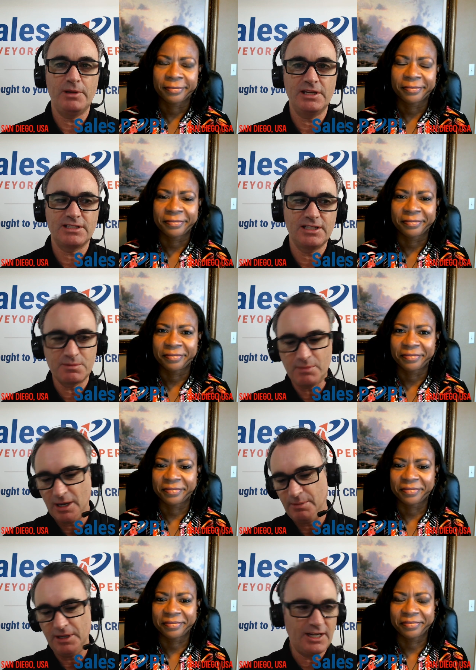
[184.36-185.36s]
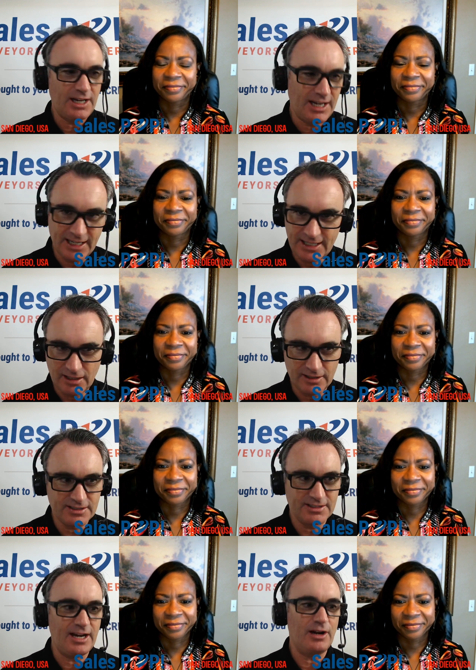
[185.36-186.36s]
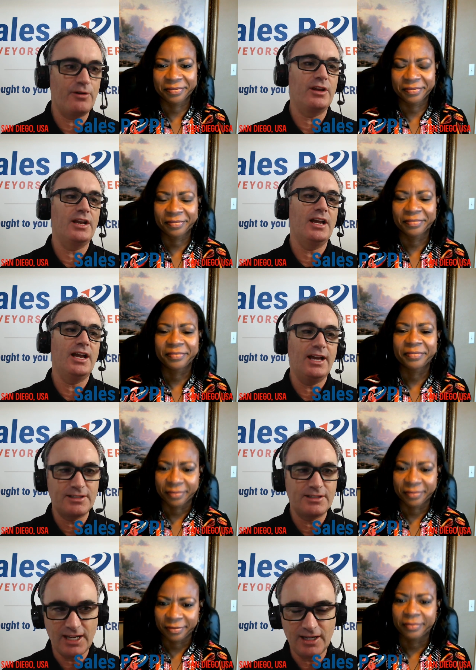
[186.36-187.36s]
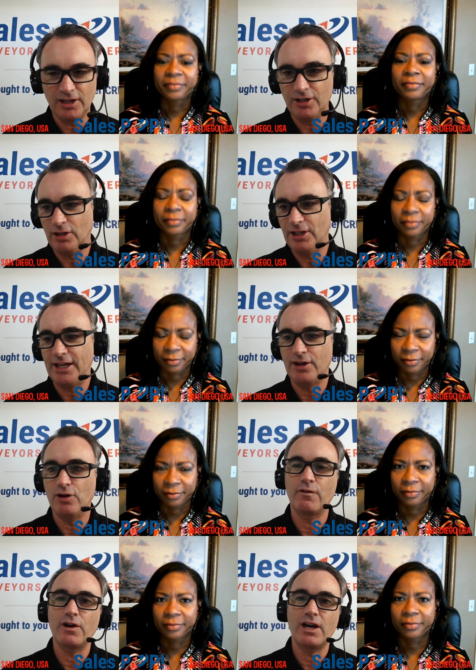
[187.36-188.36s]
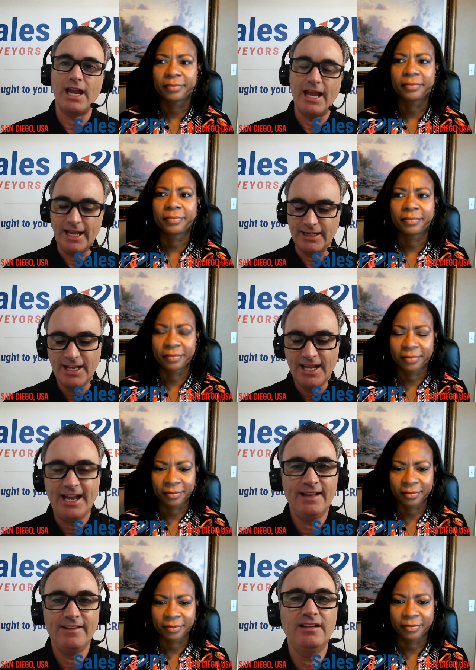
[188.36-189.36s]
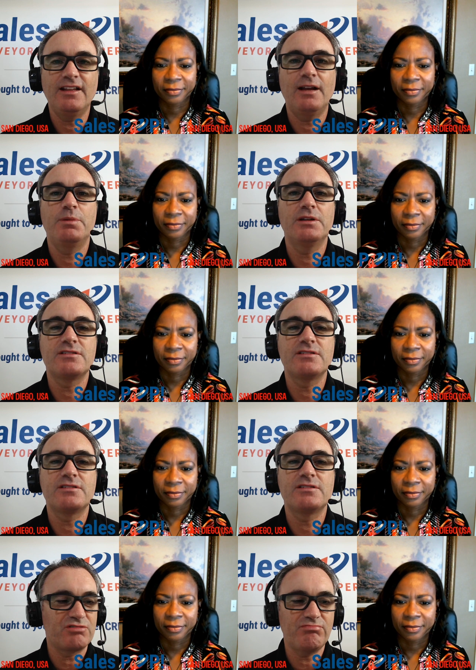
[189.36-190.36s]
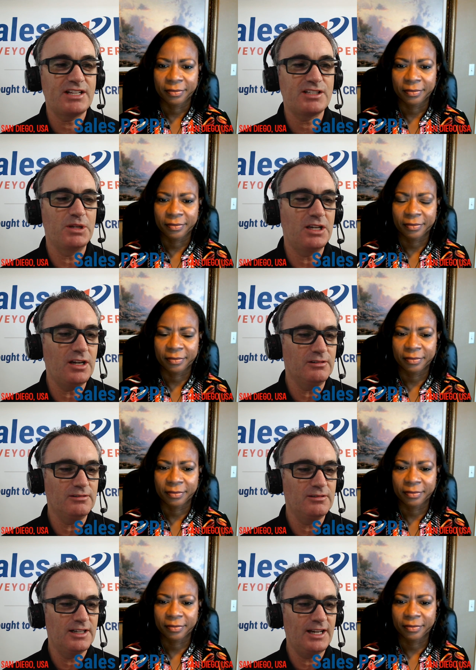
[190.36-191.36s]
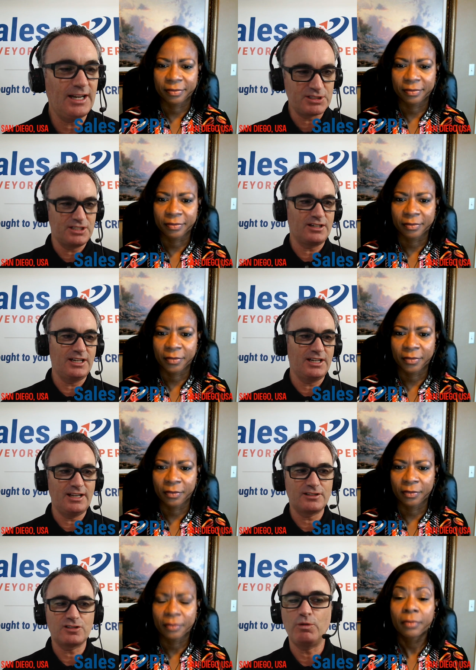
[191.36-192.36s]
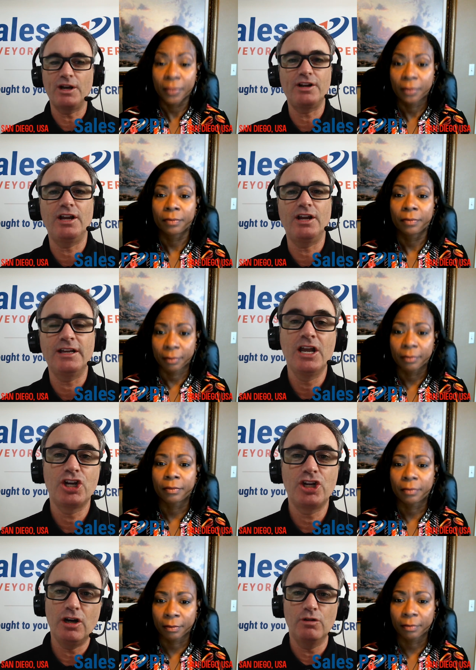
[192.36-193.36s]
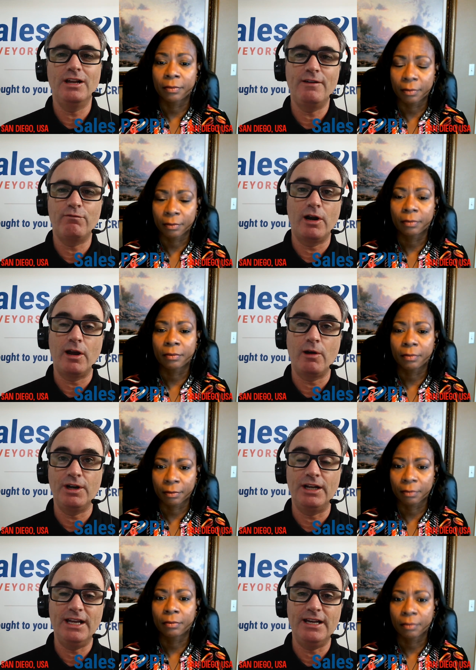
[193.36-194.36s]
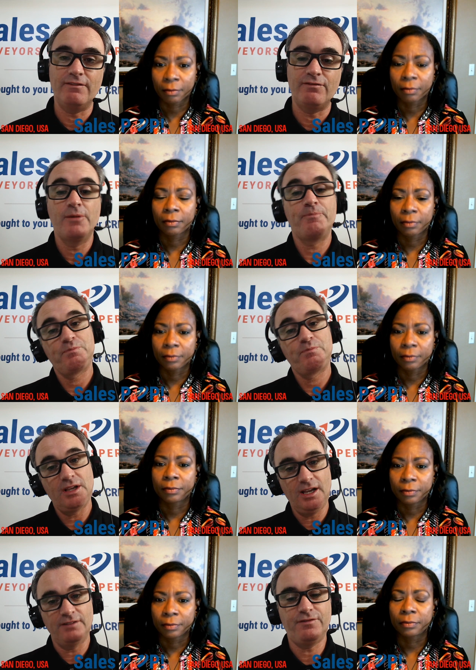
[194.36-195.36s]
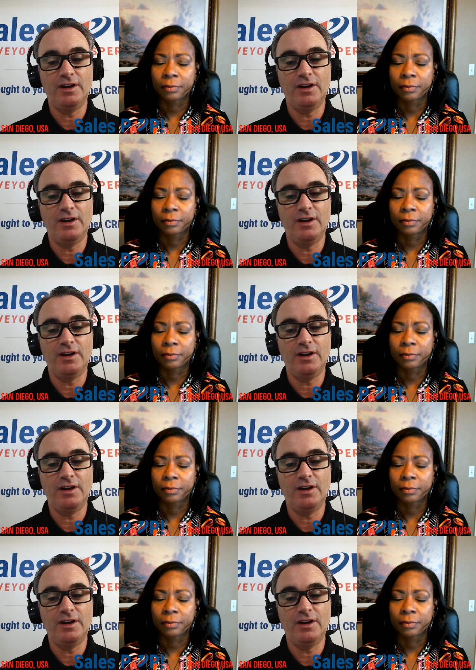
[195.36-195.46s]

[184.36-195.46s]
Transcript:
Speaker 1: a business, maybe in a high cost area, take on all that overhead, and then that business just lets me go and I'm stuck in that. So why don't I go live where I want to live and